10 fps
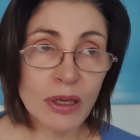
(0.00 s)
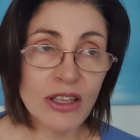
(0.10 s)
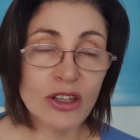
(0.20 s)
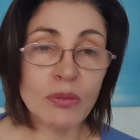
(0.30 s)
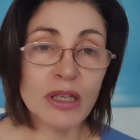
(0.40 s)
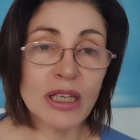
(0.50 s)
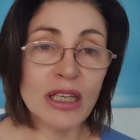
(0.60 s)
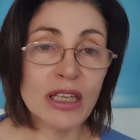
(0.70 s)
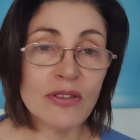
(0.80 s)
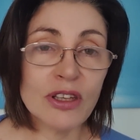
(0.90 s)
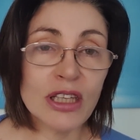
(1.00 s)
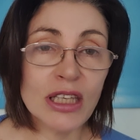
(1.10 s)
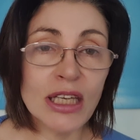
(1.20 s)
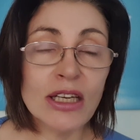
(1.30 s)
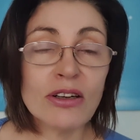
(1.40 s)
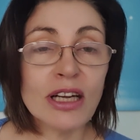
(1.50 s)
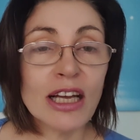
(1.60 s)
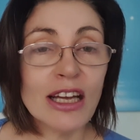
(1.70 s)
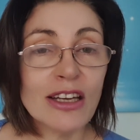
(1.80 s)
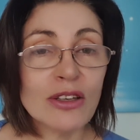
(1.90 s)
at the beginning of the year
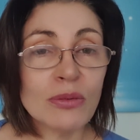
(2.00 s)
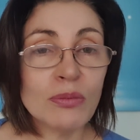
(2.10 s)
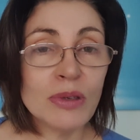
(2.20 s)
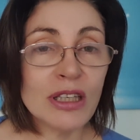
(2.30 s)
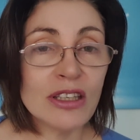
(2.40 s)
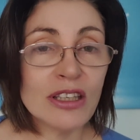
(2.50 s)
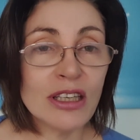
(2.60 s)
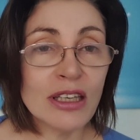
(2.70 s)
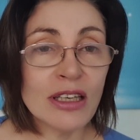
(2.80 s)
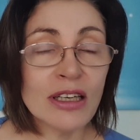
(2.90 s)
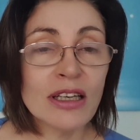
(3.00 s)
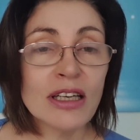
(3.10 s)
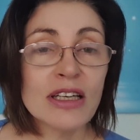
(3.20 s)
and mid-year.